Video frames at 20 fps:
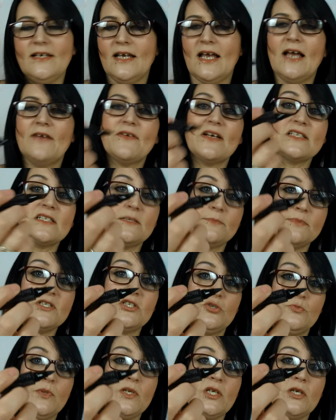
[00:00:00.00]
I've actually
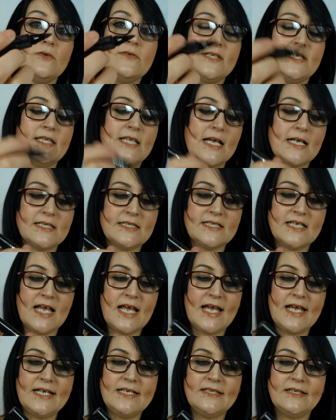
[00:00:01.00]
just been using that
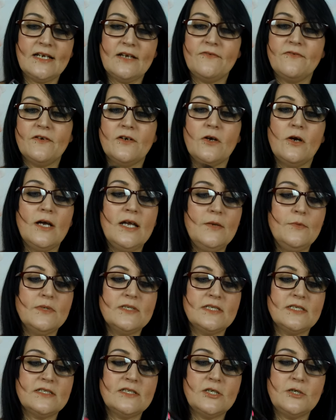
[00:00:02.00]
side. I forgot it was
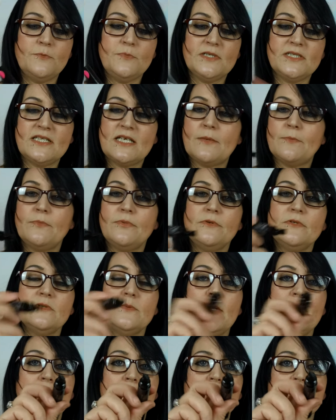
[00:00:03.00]
the super stamper as
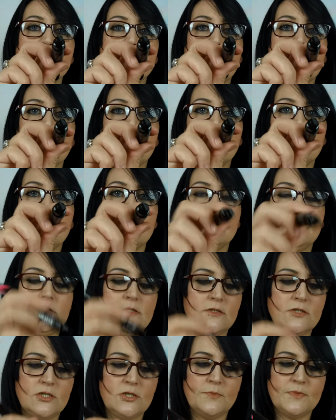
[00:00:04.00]
well, because it's got a little
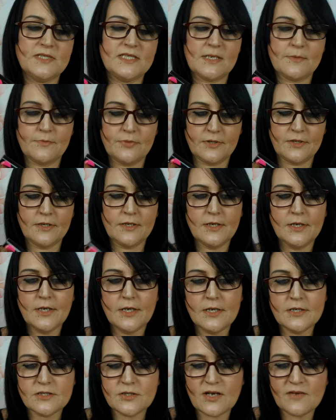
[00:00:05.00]
super stamper.
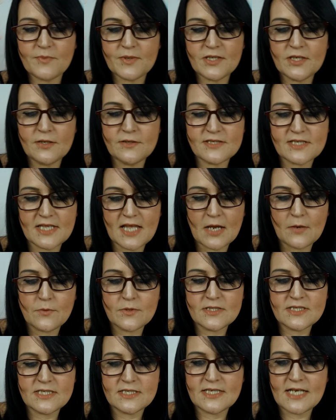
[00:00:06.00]
So I've been using that
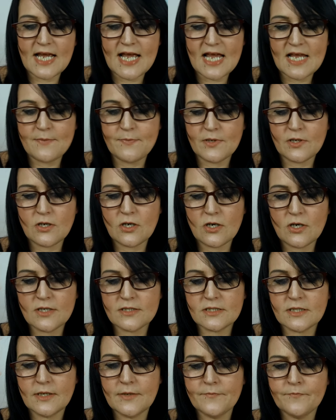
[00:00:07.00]
one today
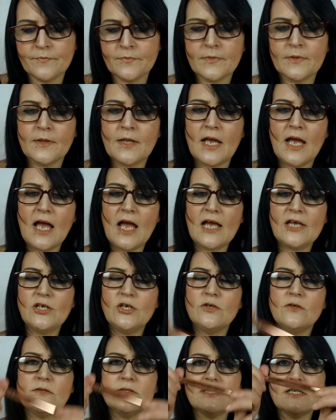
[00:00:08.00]
because I
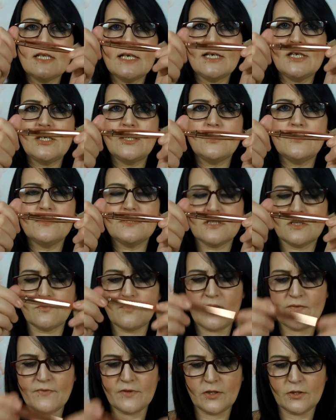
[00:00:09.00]
usually use the
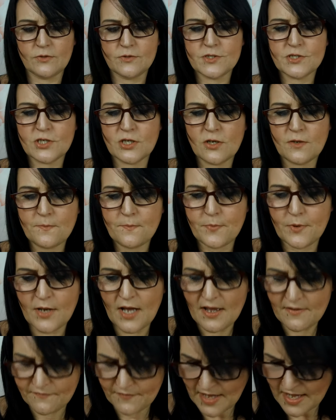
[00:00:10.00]
Revolution, but
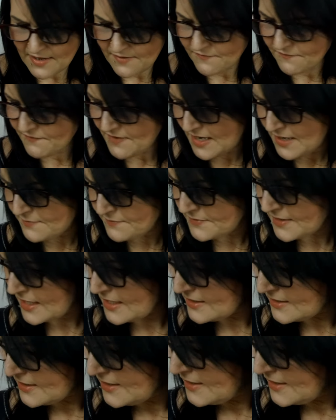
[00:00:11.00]
I found that